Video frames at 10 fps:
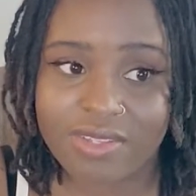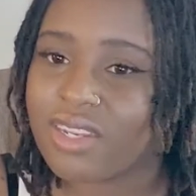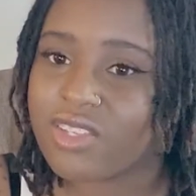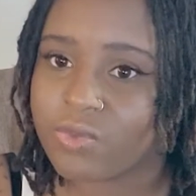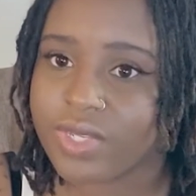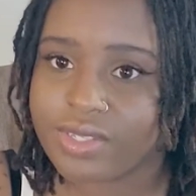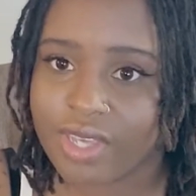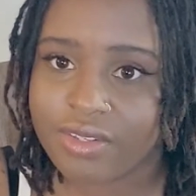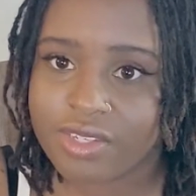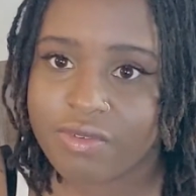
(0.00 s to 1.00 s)
It is
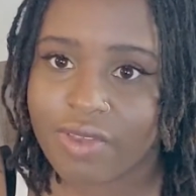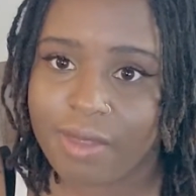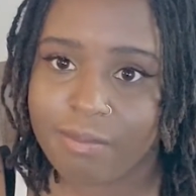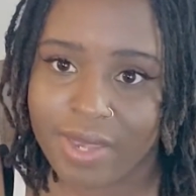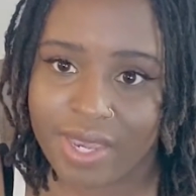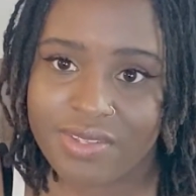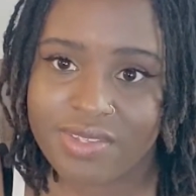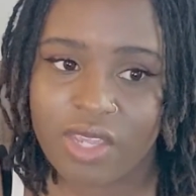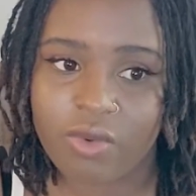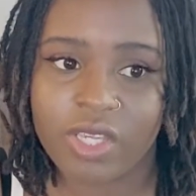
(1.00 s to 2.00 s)
reductive at
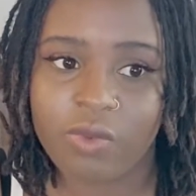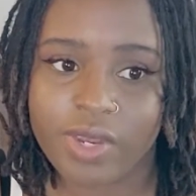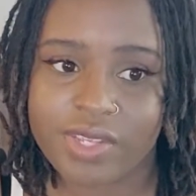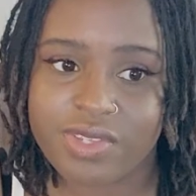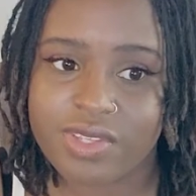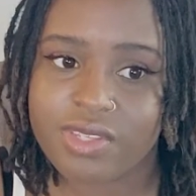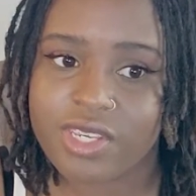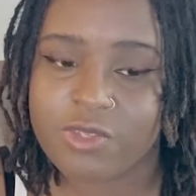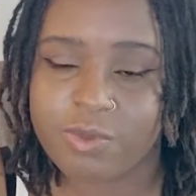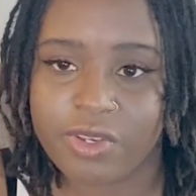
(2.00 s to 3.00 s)
best and erases the
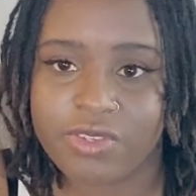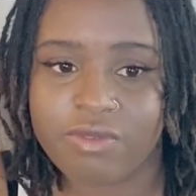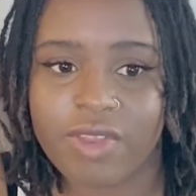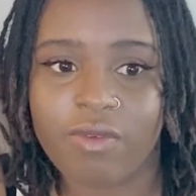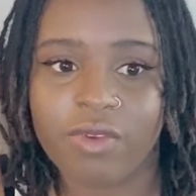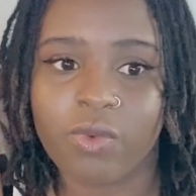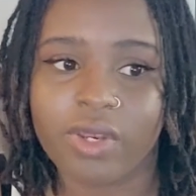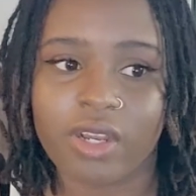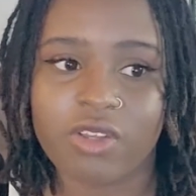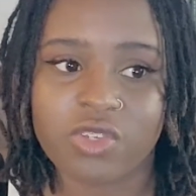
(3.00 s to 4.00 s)
experience of
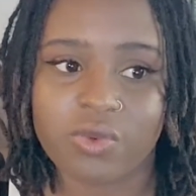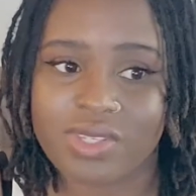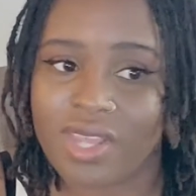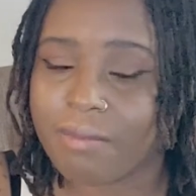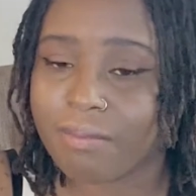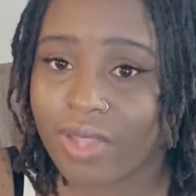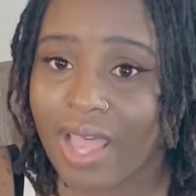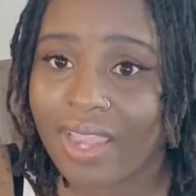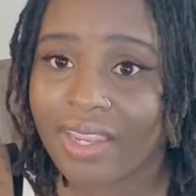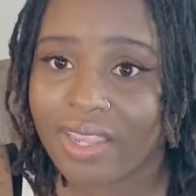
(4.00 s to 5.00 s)
everyone else who is not
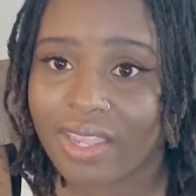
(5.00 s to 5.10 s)
Black,